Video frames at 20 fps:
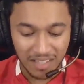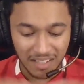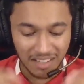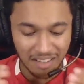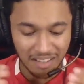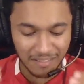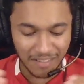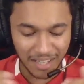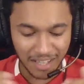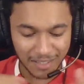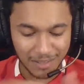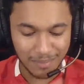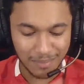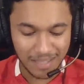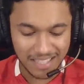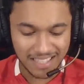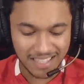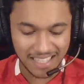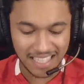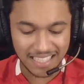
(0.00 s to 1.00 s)
Contract to
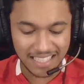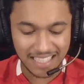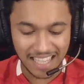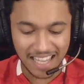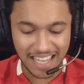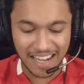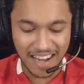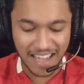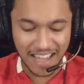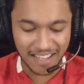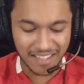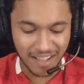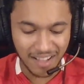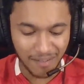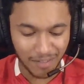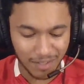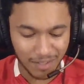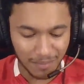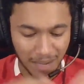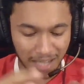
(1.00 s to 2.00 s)
be sent in next hours.